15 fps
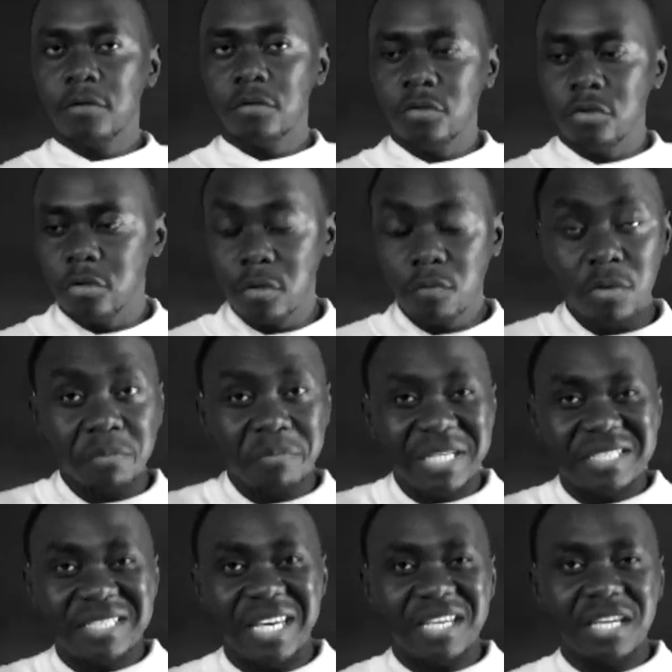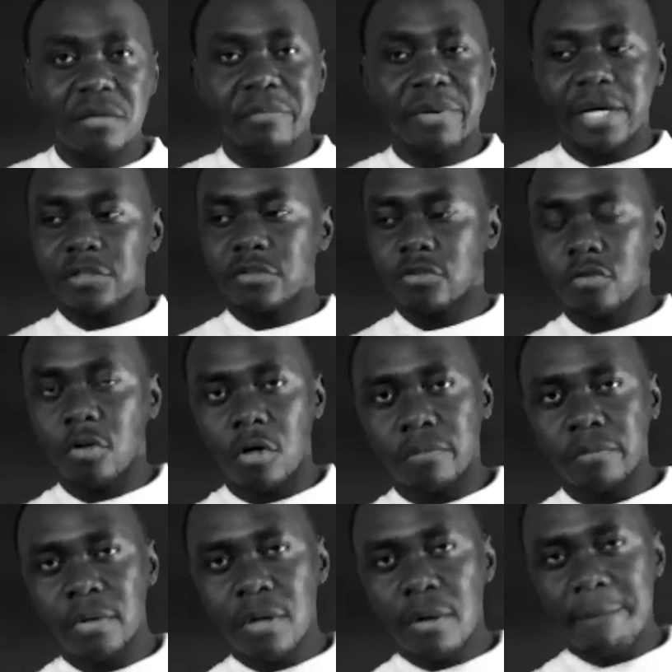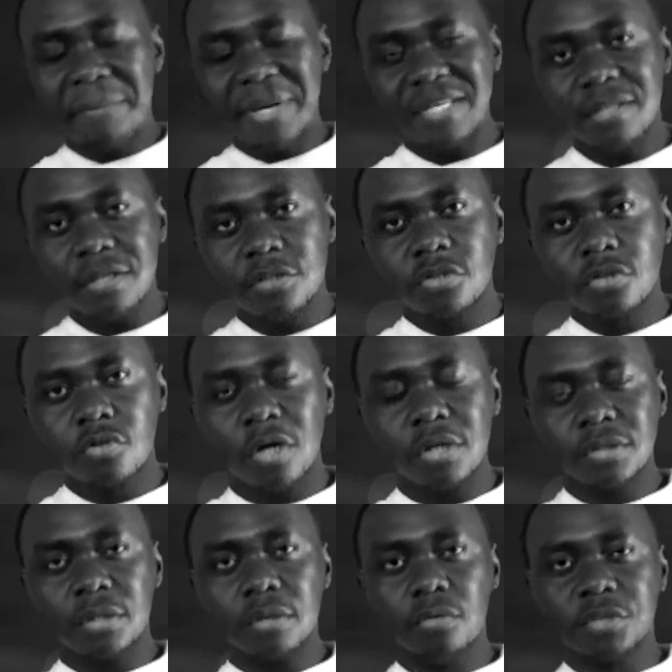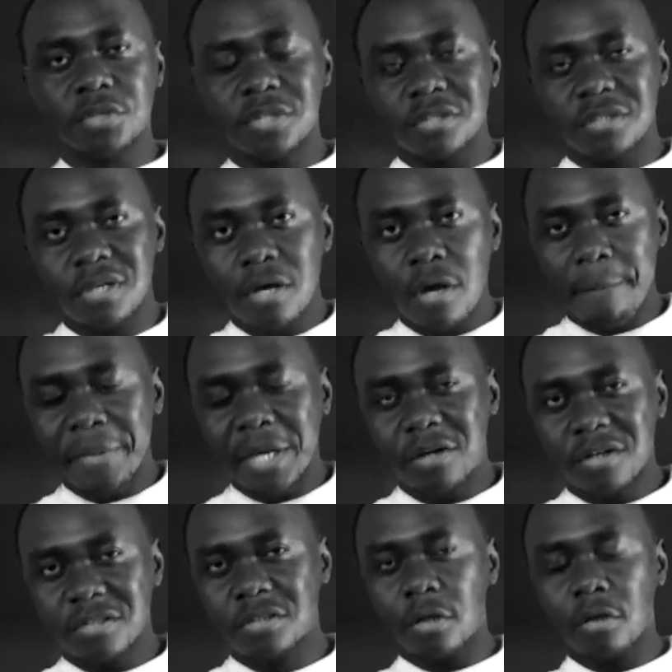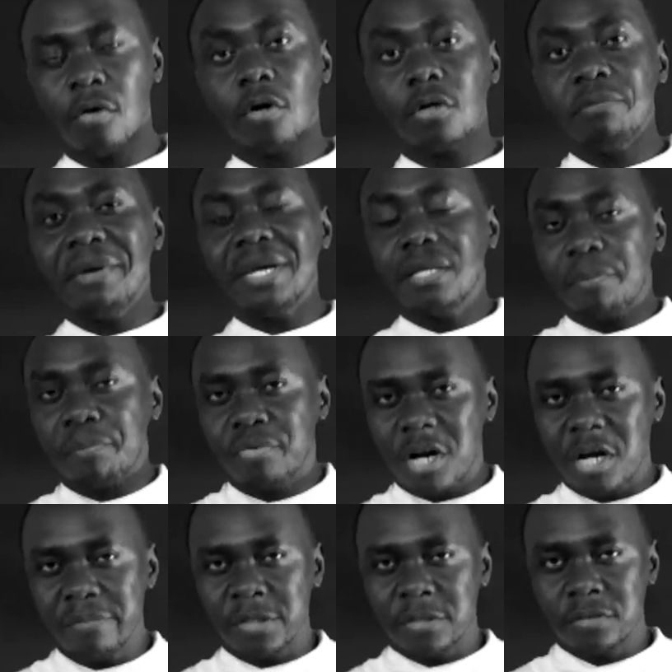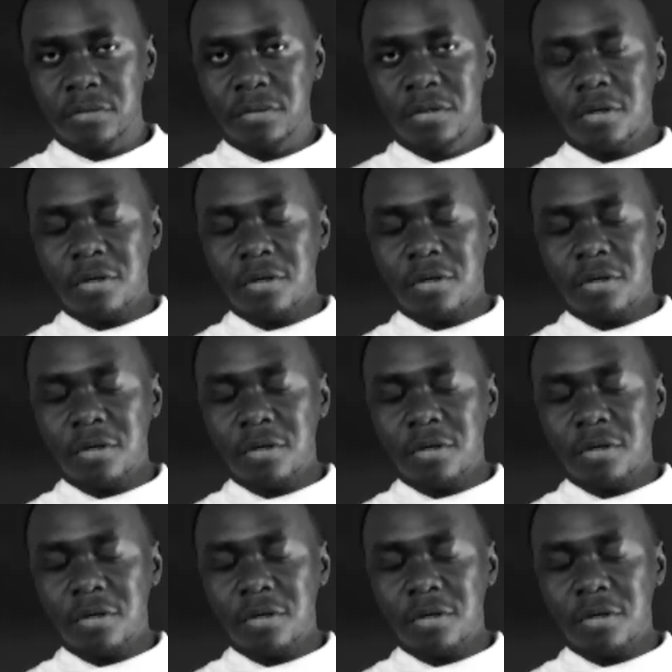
you will be taken by a storm by these strong delusions because the Lord made a promise